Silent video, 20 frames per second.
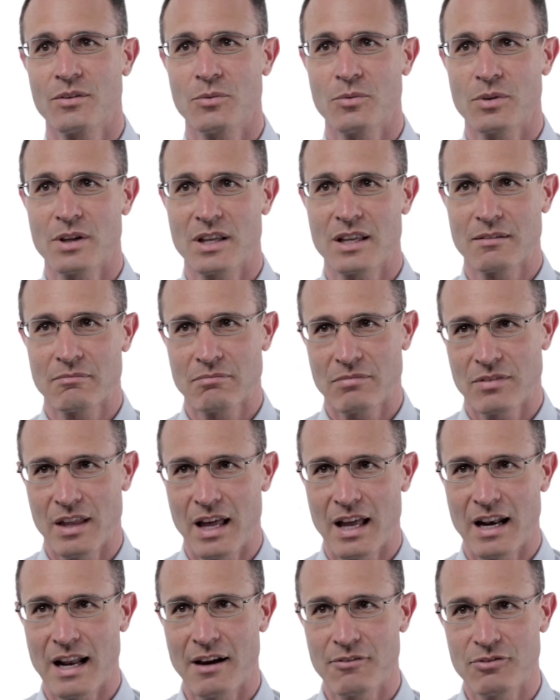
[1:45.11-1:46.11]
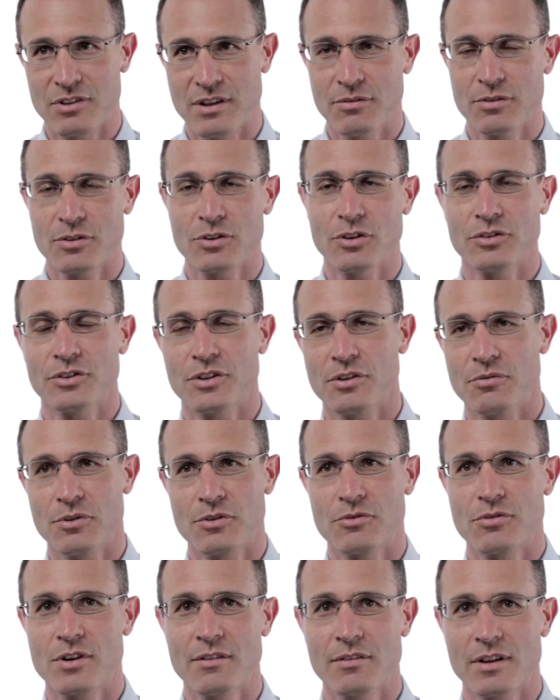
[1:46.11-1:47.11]
we then have difficulty
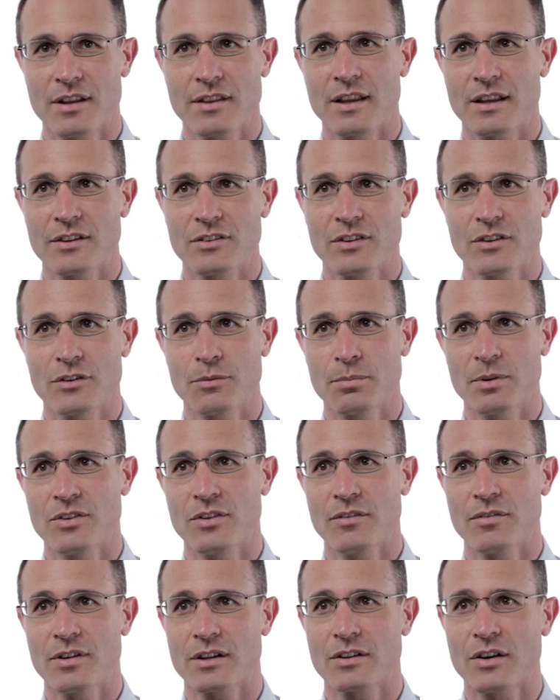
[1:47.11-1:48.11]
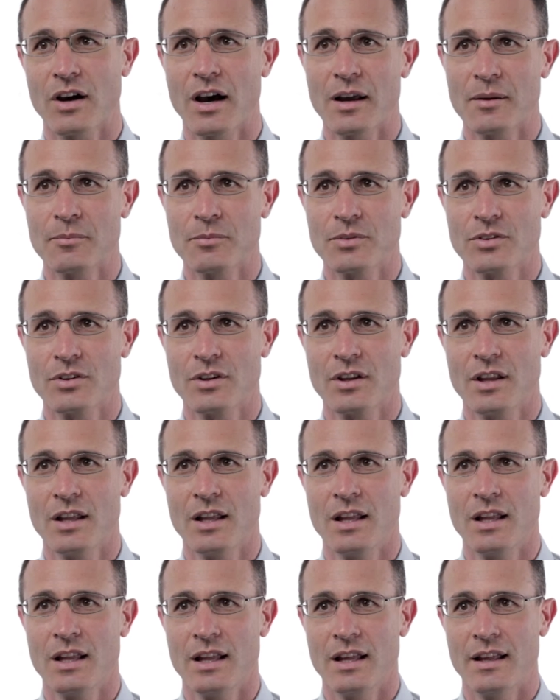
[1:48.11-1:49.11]
retrieving things at specific times,
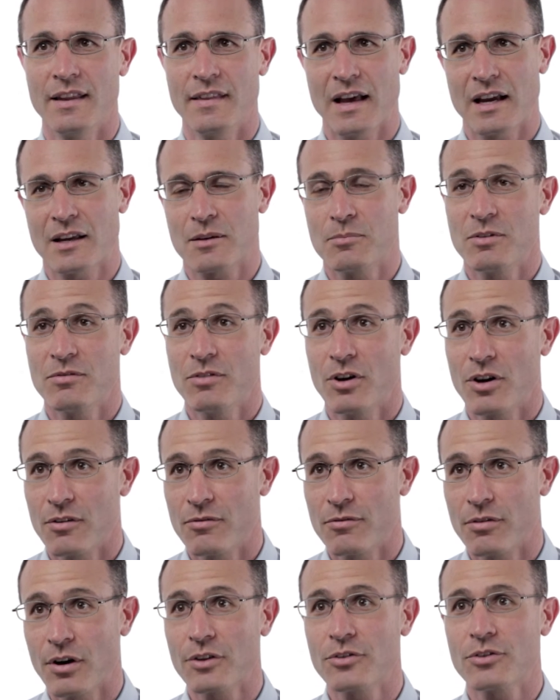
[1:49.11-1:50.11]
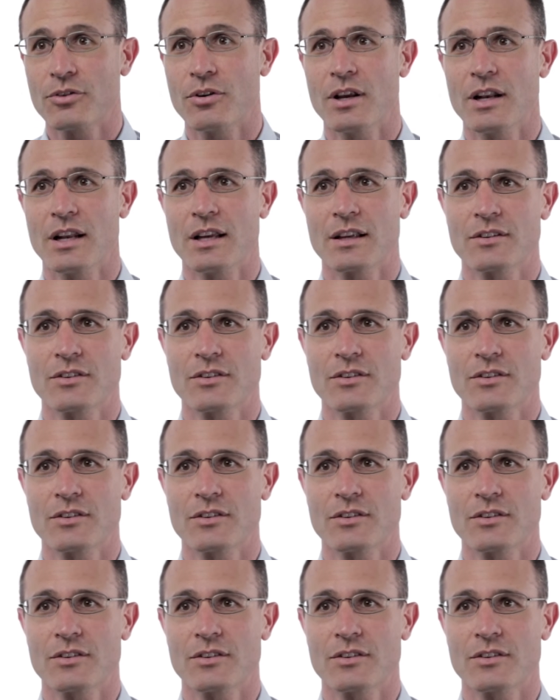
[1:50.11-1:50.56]
and that can be very frustrating.